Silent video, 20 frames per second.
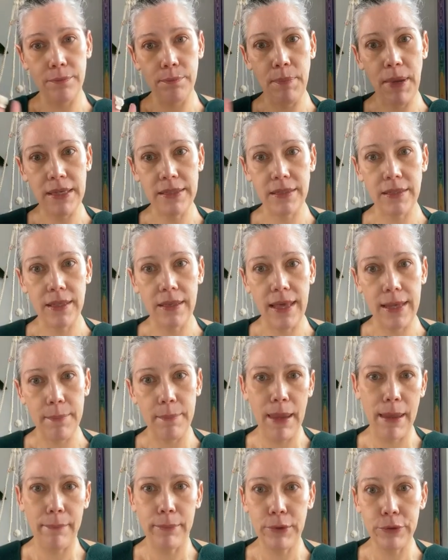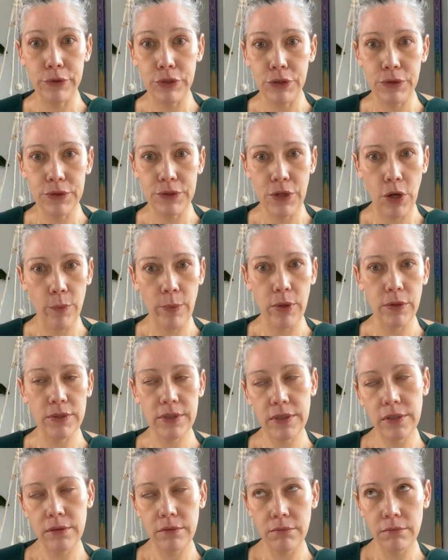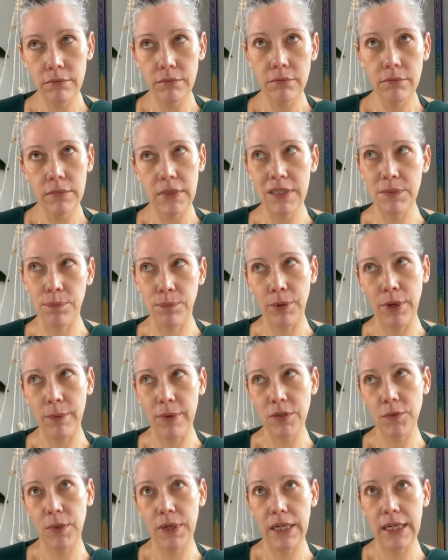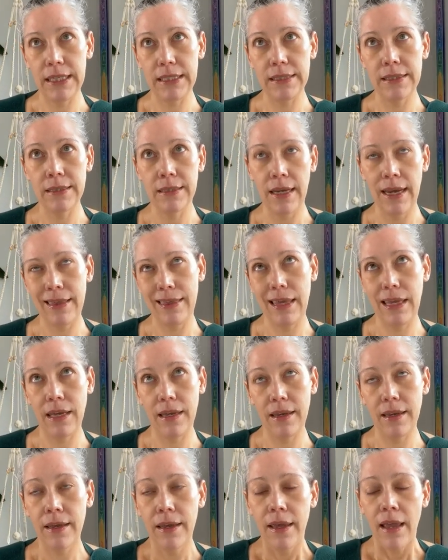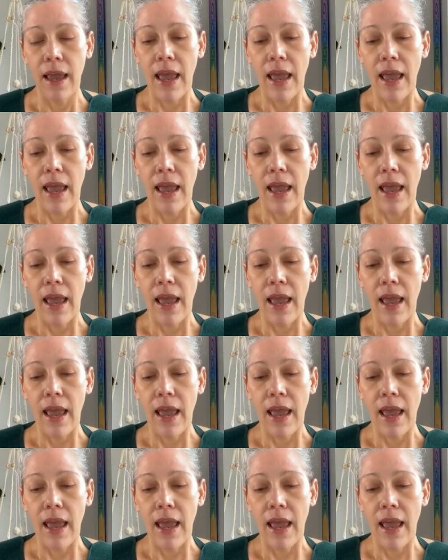basically like bamboo juice almost, is pretty much what it is, I think.